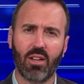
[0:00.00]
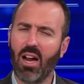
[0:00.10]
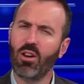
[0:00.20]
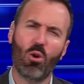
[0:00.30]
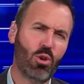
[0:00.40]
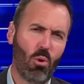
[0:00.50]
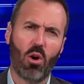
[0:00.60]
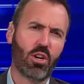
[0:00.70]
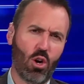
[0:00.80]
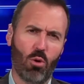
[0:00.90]
I know you
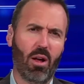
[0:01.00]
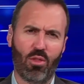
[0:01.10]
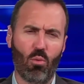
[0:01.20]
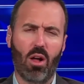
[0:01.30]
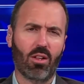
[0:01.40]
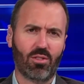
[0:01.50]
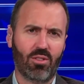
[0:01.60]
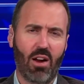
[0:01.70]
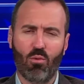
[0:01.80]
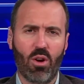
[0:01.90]
already know about the
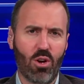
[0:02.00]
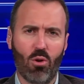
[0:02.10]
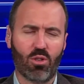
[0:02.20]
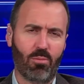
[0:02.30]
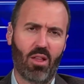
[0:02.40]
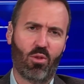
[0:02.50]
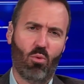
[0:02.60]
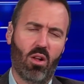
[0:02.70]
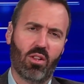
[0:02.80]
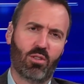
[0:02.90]
wallets. Everyone knows about the
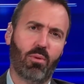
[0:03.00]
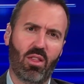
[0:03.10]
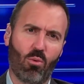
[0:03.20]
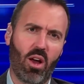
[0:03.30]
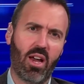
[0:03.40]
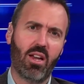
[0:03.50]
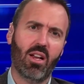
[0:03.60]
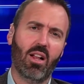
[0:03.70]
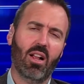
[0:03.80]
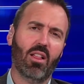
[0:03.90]
wallets. By the way,
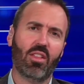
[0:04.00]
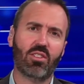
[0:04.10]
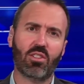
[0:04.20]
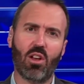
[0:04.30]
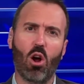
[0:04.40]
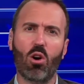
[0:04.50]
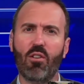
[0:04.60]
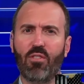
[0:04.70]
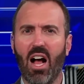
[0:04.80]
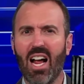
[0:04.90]
this is
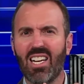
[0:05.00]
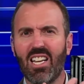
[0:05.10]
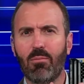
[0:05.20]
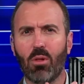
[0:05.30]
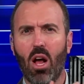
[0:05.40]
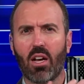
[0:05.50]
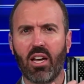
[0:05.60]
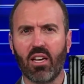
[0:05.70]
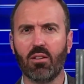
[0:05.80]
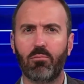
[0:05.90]
RFID
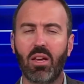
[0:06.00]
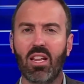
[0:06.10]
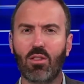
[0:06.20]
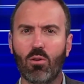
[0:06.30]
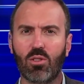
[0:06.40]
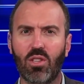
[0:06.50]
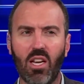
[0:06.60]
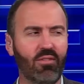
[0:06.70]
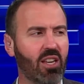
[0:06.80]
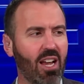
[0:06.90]
blocking, meaning those
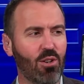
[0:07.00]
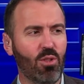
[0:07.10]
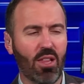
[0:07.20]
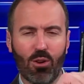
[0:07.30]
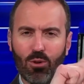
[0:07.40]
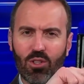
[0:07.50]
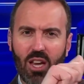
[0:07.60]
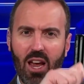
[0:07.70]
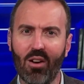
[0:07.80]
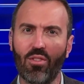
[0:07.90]
thieves can't do that little
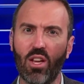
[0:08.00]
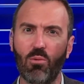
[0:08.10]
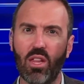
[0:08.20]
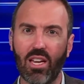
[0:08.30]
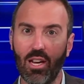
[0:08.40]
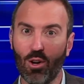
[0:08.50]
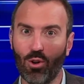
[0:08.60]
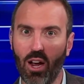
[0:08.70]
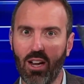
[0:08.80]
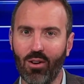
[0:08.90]
scanner thing where they get
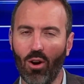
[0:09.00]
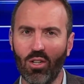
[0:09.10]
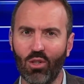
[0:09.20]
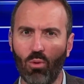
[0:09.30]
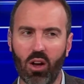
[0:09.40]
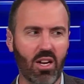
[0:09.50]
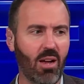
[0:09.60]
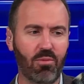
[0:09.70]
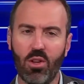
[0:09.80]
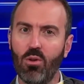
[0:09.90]
your credit card just
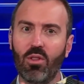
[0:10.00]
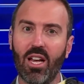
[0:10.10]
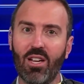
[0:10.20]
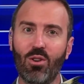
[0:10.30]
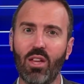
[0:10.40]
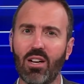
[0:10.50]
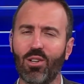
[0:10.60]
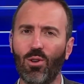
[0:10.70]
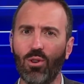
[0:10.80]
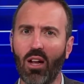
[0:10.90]
walking up to you. They can do that
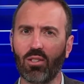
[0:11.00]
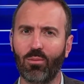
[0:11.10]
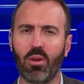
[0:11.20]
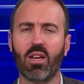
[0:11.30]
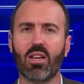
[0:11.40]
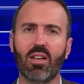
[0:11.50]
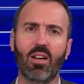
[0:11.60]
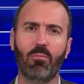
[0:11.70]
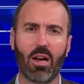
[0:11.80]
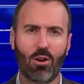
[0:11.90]
to you, not to me.
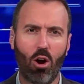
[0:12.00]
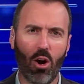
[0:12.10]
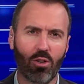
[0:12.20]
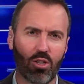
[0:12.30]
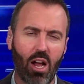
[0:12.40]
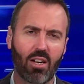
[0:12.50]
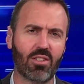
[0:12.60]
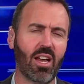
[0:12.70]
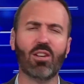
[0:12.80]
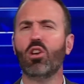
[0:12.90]
My card's
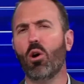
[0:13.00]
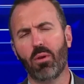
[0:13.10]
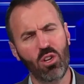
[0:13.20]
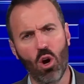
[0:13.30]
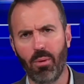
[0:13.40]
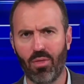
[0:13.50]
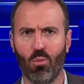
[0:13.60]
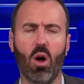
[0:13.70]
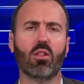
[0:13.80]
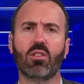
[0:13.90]
locked in. You know about
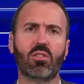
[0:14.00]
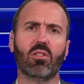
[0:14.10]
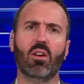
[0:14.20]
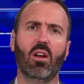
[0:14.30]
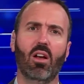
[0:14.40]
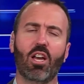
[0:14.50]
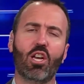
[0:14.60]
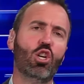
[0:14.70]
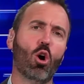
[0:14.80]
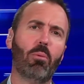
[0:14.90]
the wallets.
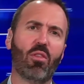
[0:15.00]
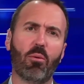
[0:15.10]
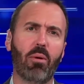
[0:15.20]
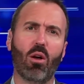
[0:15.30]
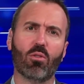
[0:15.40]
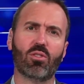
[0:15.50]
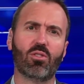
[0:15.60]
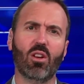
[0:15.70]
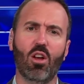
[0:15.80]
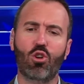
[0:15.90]
You know about the
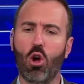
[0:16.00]
belts.